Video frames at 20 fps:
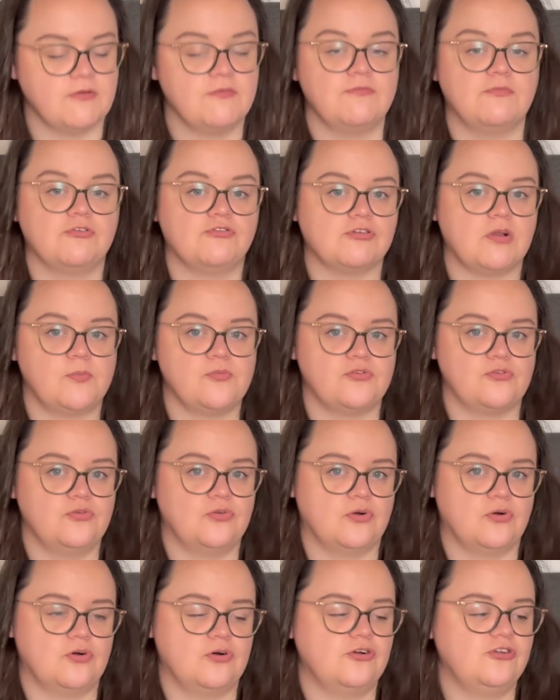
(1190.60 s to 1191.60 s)
Drops
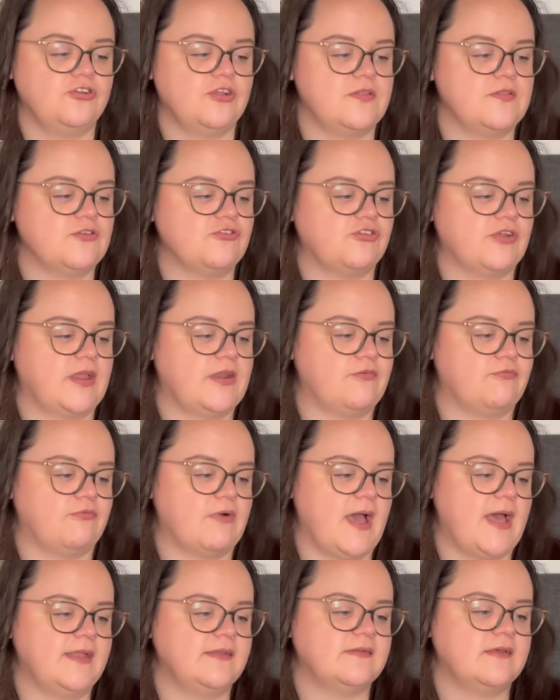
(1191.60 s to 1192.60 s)
Nord in the shade
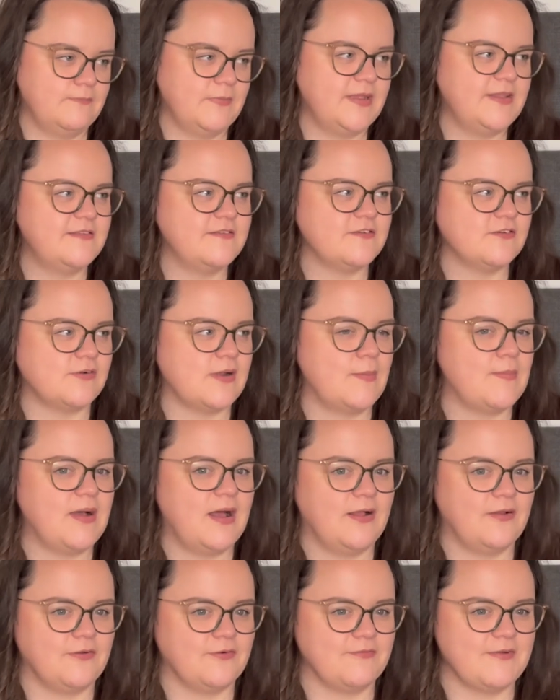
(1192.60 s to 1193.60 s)
Red. My Instagram
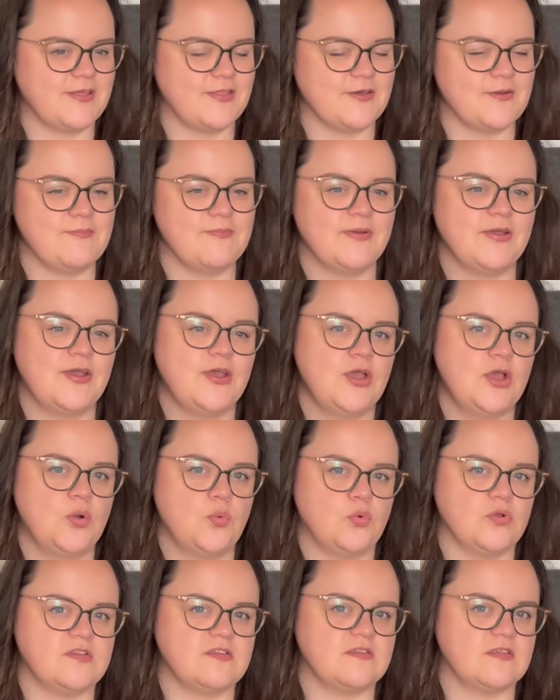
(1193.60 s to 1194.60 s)
algorithm
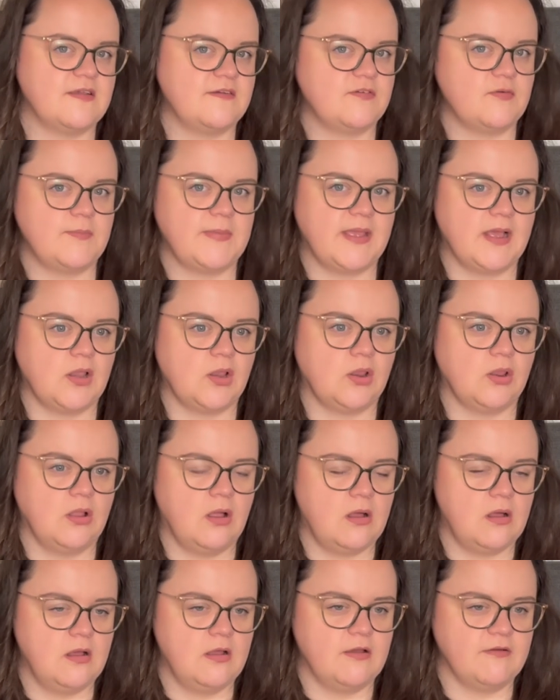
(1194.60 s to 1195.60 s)
was serving me a
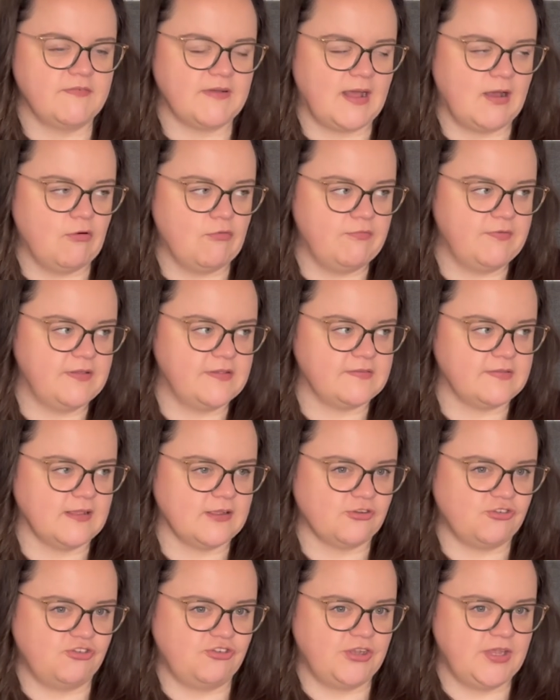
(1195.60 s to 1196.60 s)
lot of outfits
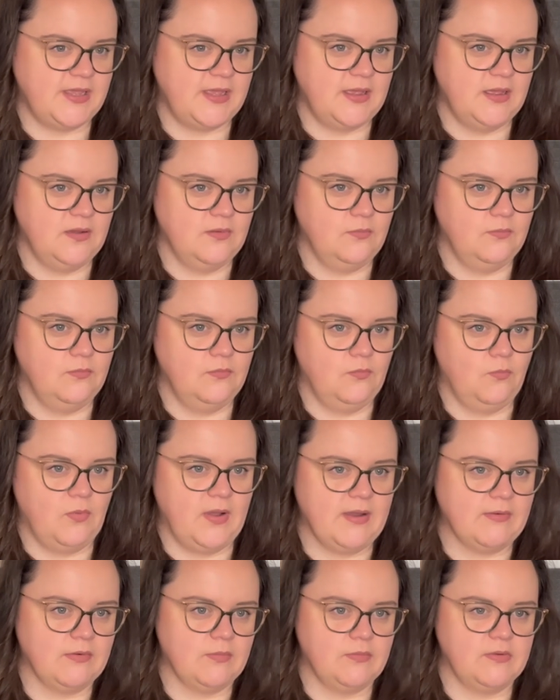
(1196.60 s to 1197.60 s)
last year
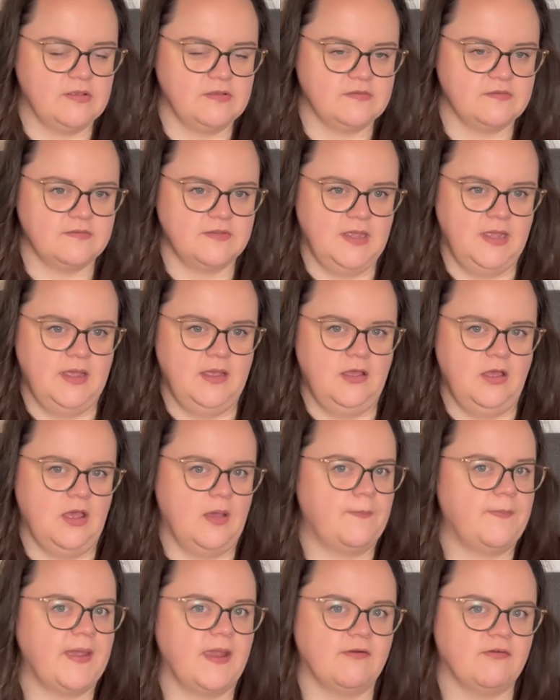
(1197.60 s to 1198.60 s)
where it was a
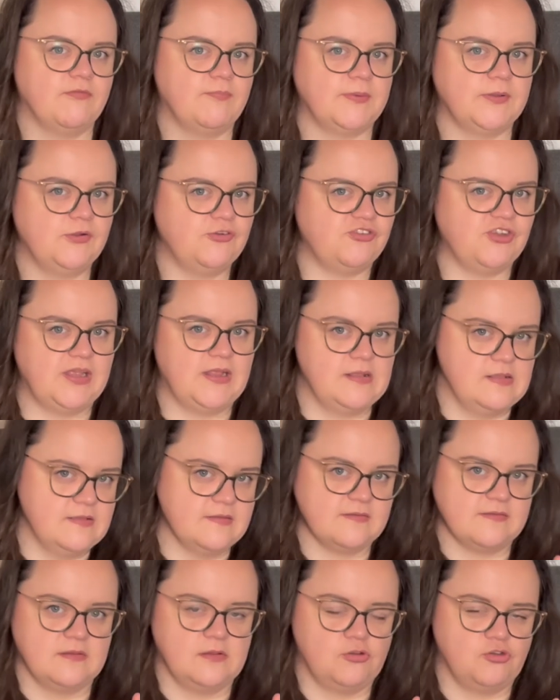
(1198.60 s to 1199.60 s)
pair of blue
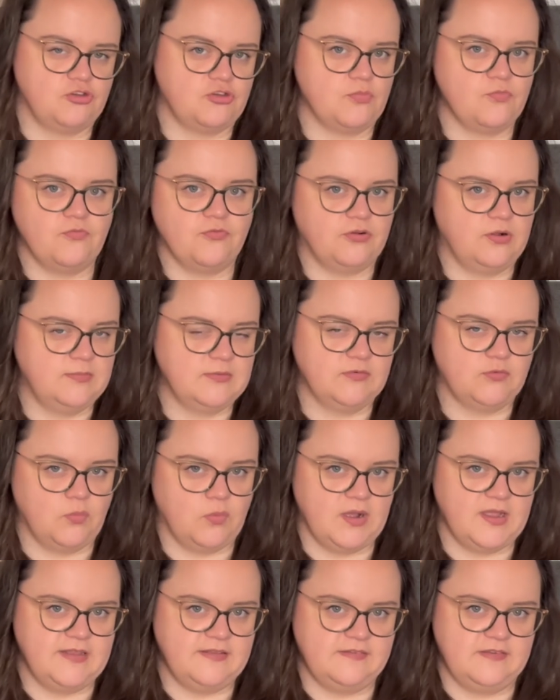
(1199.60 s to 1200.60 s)
jeans, some form of a
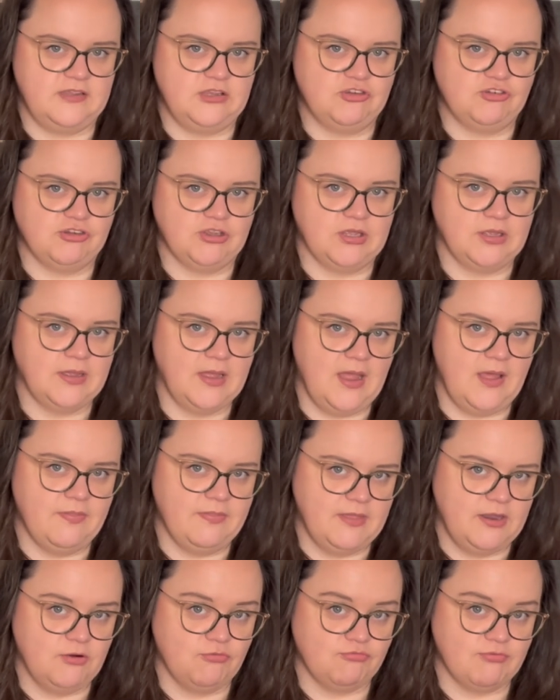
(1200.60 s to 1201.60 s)
white t-shirt, and
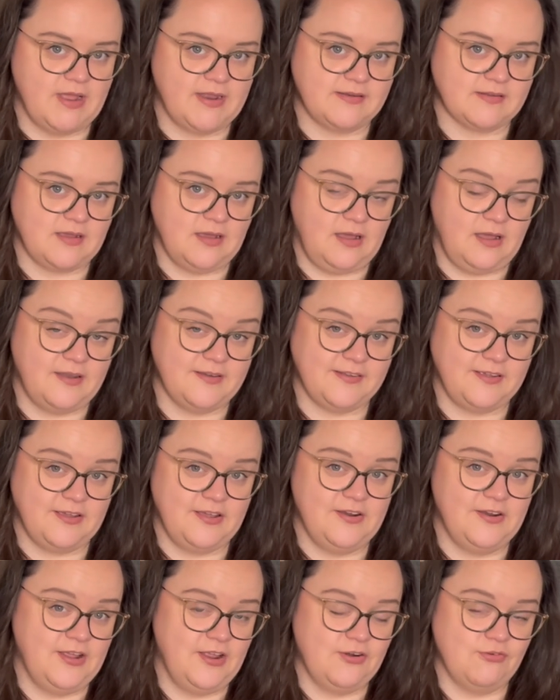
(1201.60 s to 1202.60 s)
then a red cardigan
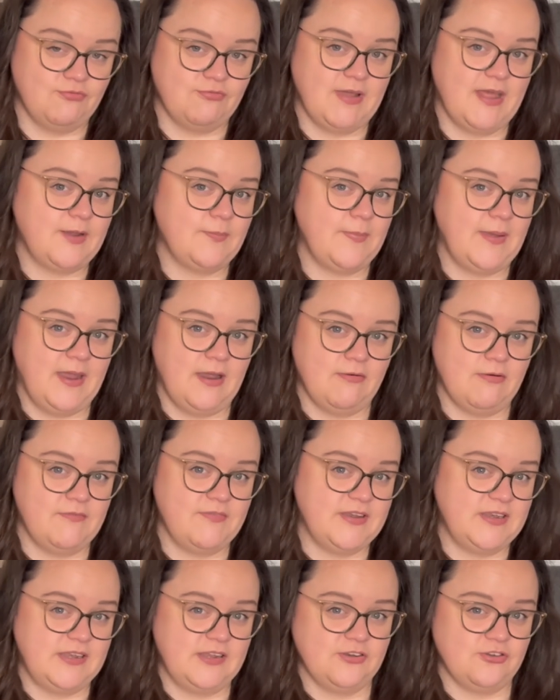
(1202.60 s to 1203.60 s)
and a red pair of
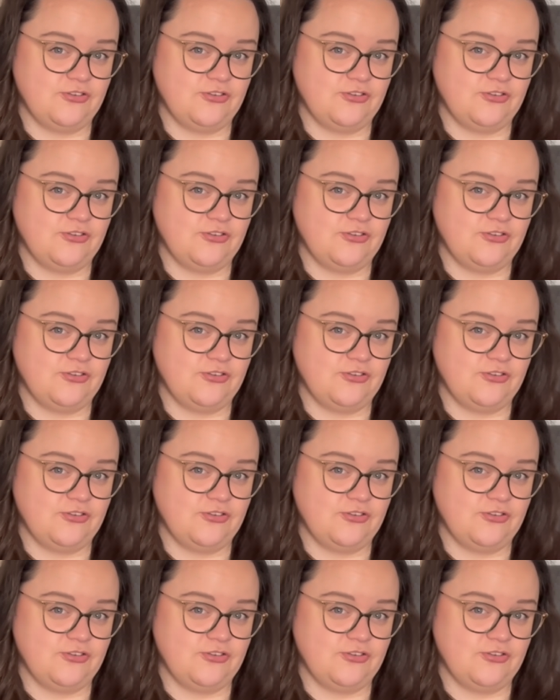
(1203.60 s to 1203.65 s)
Adidas